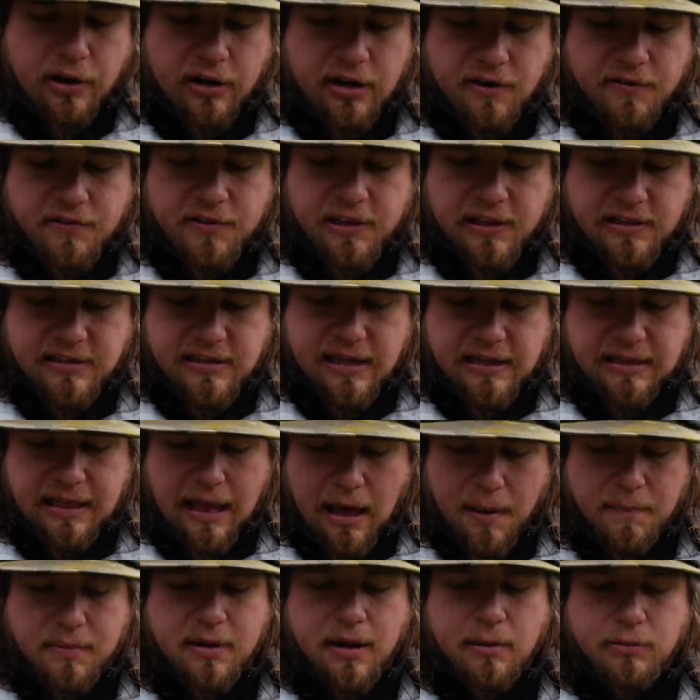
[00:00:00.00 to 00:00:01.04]
or different things like
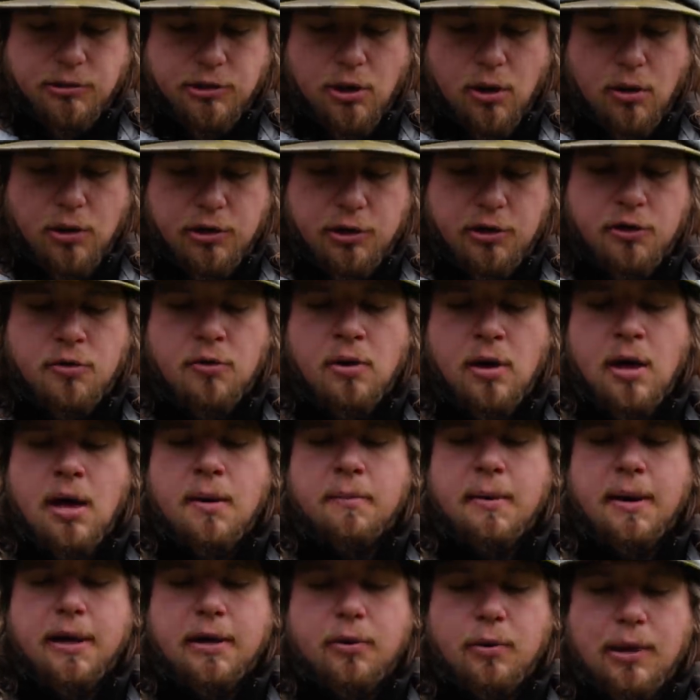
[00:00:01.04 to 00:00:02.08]
that, but I'm showing you
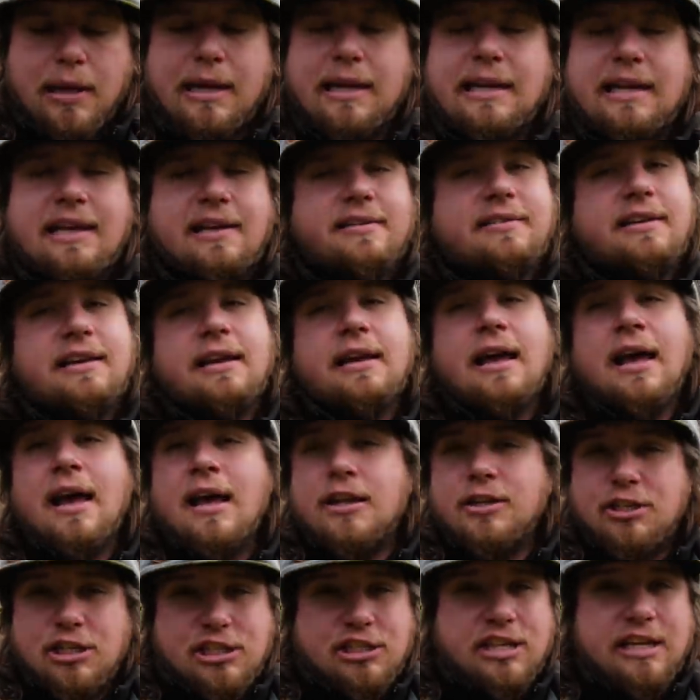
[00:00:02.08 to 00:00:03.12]
my quick and easy
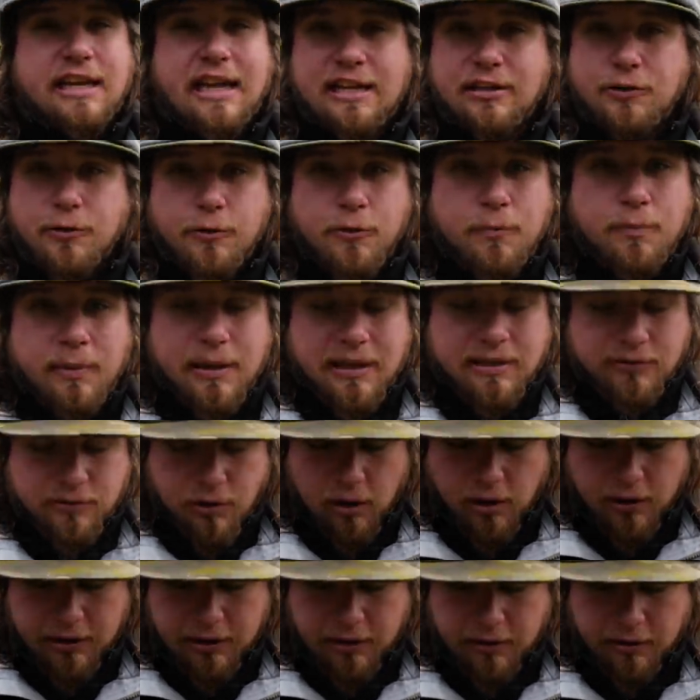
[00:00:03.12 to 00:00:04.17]
just to get 2 beads
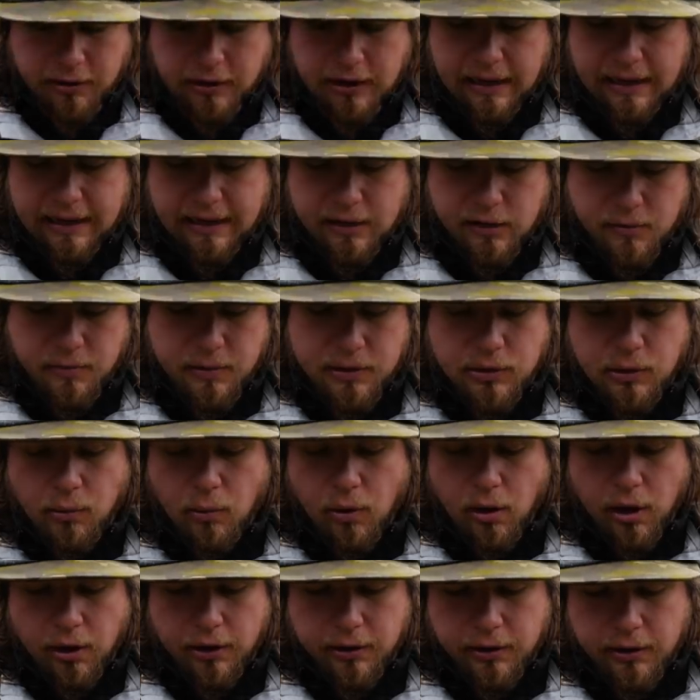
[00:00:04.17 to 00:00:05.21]
on here and get them in the
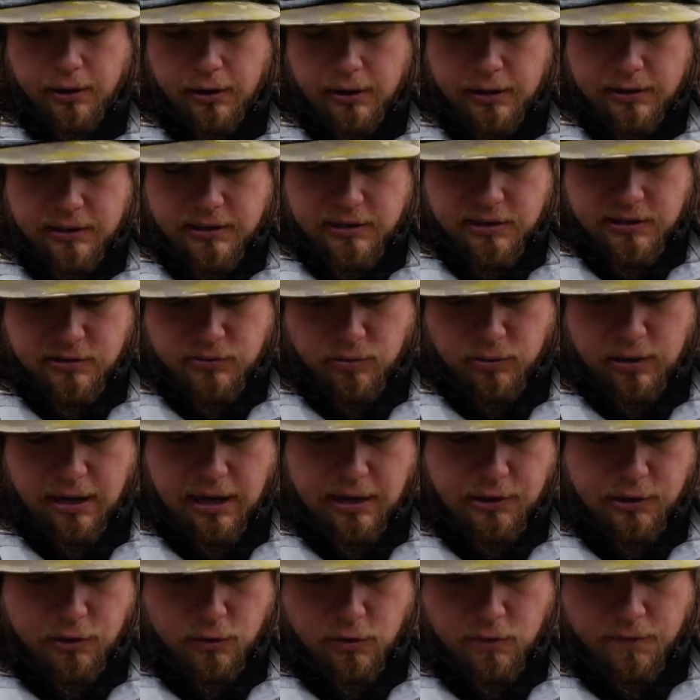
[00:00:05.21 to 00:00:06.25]
water. This is what
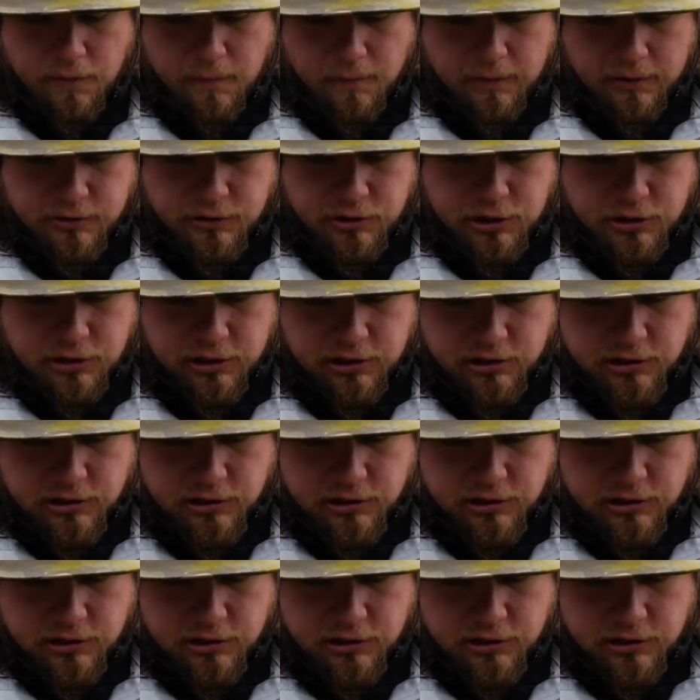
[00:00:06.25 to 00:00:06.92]
I do if I'm just